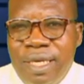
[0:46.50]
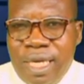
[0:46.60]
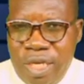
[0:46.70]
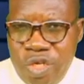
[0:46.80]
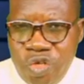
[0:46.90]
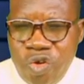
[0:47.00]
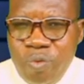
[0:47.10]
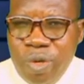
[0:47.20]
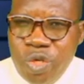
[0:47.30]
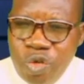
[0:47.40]
And so
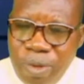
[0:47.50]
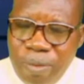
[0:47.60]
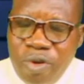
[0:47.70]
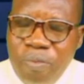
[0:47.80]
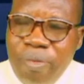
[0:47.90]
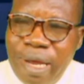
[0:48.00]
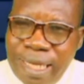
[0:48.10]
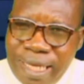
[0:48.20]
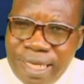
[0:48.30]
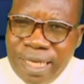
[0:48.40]
we should be able to
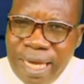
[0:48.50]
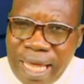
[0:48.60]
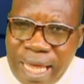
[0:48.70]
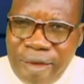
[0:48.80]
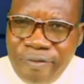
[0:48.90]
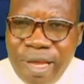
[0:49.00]
practice love.